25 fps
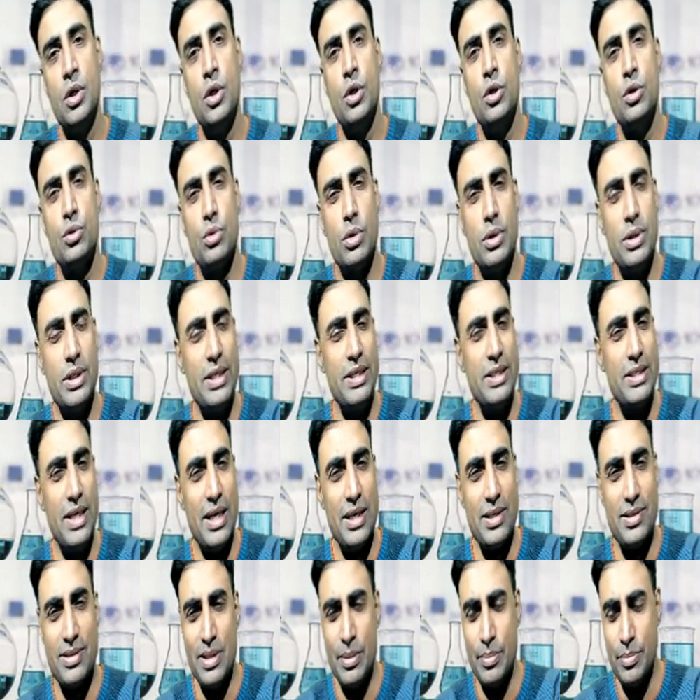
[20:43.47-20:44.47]
So these
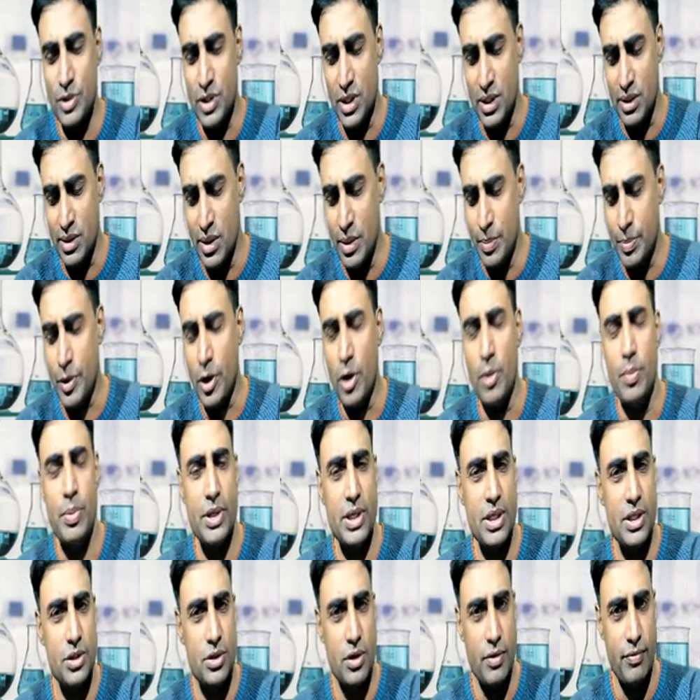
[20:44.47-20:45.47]
are some general
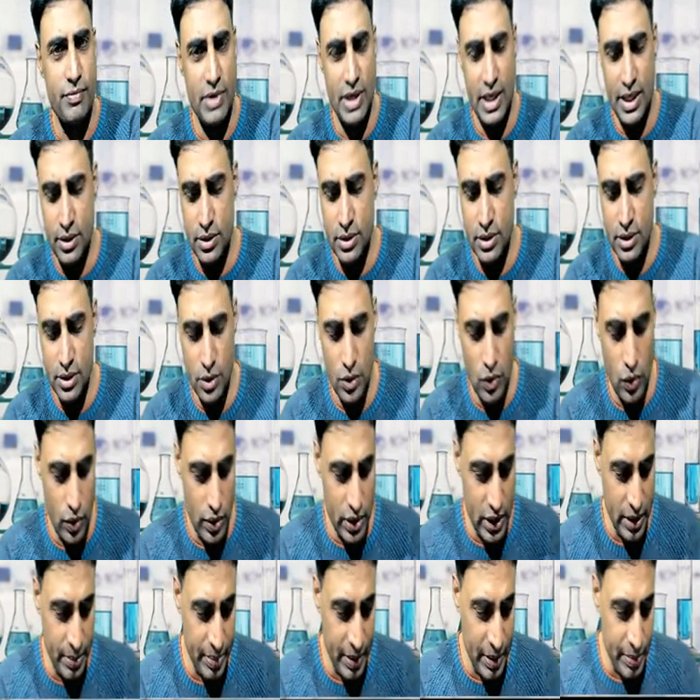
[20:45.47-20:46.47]
properties of nitrogen.
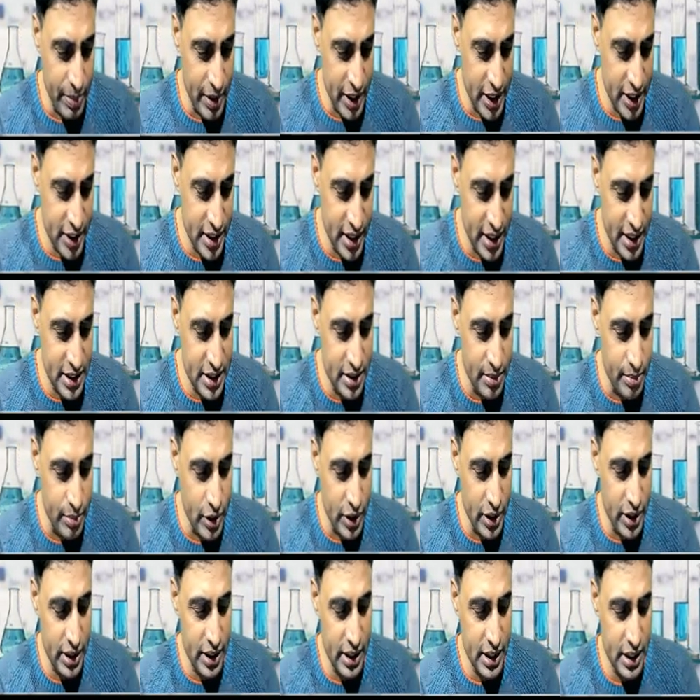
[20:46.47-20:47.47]
Only preparation is
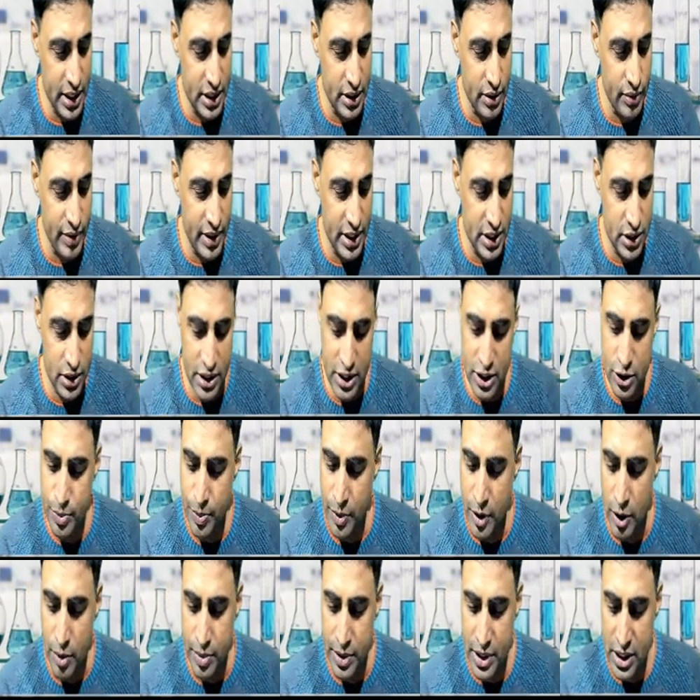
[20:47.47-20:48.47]
important, otherwise these
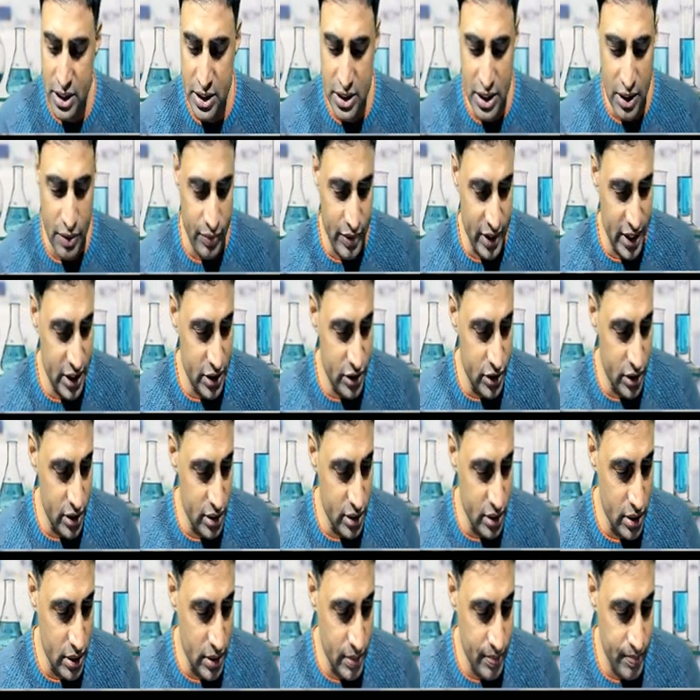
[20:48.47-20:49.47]
properties are very
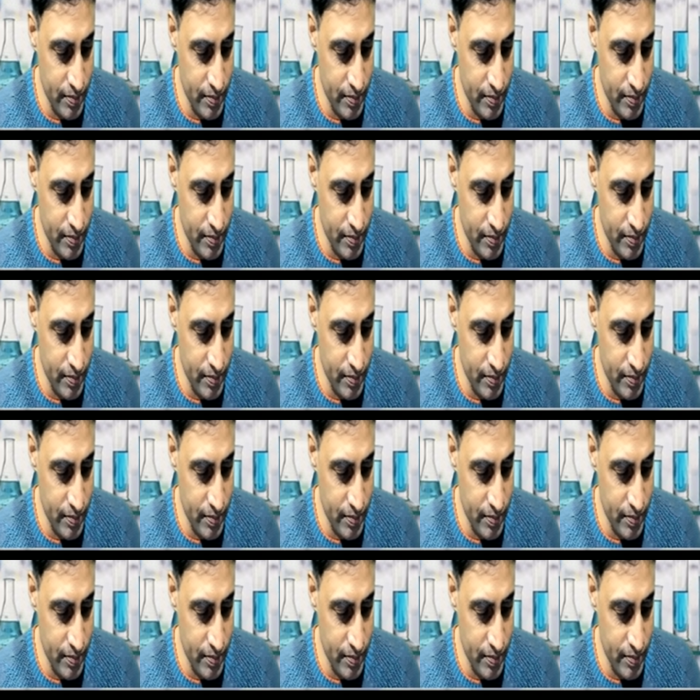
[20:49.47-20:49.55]
general.